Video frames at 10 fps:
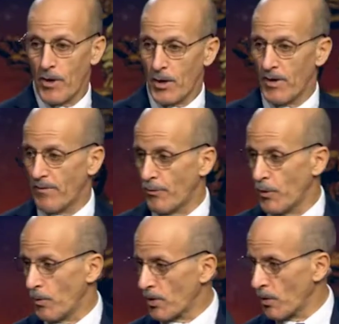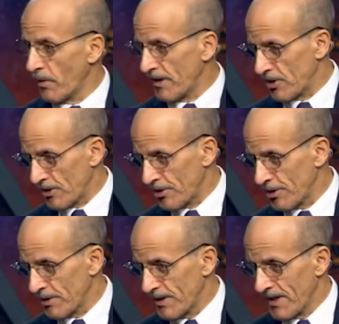Why do we have a foot with twelve
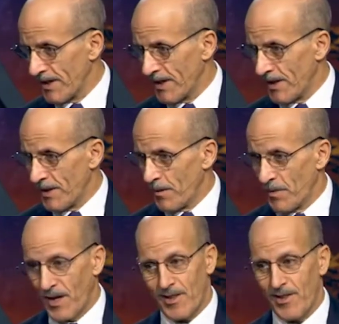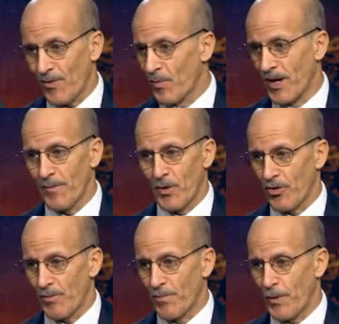inches? Because it's one of the
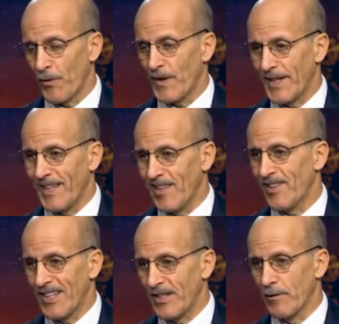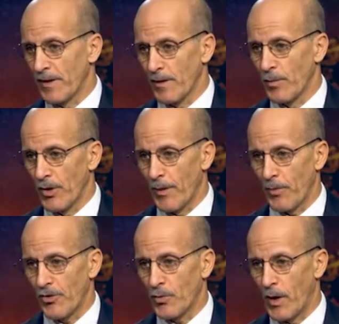most perfectly easily divisible
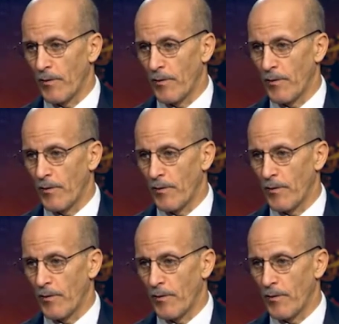numbers.